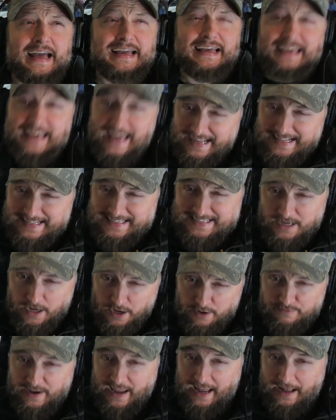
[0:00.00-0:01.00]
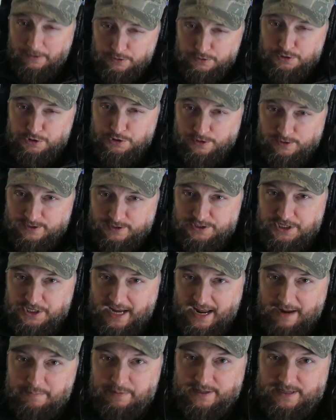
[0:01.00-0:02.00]
Gates of Hell trilogy,
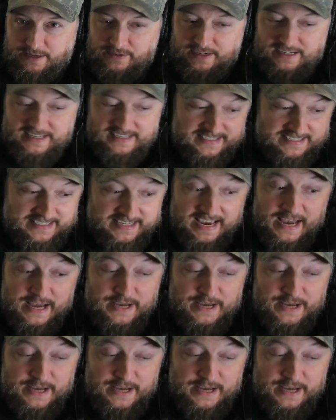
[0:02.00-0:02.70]
I believe it is.